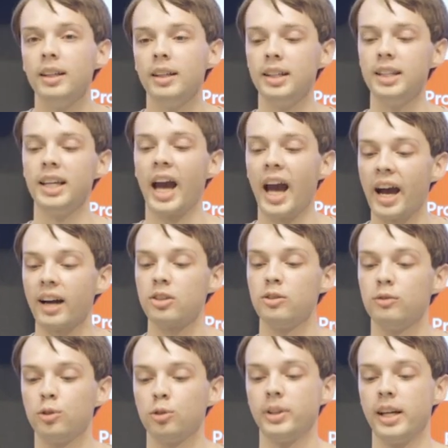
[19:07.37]
in the act
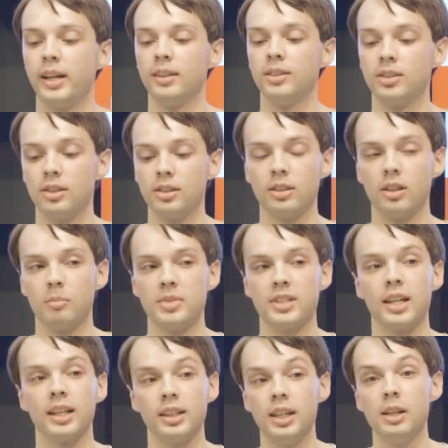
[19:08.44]
of creating systems
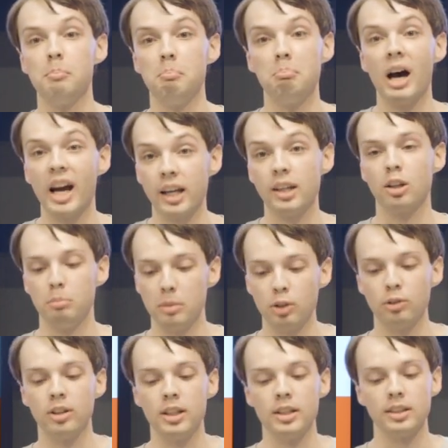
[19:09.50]
that keep my
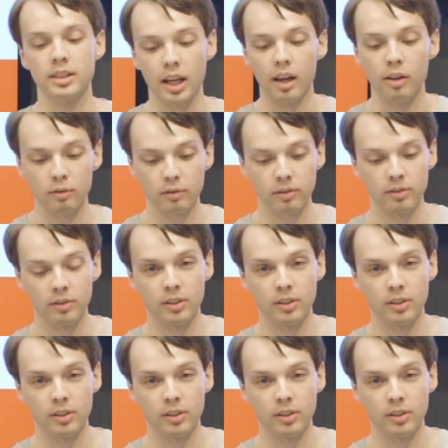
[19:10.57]
community safe.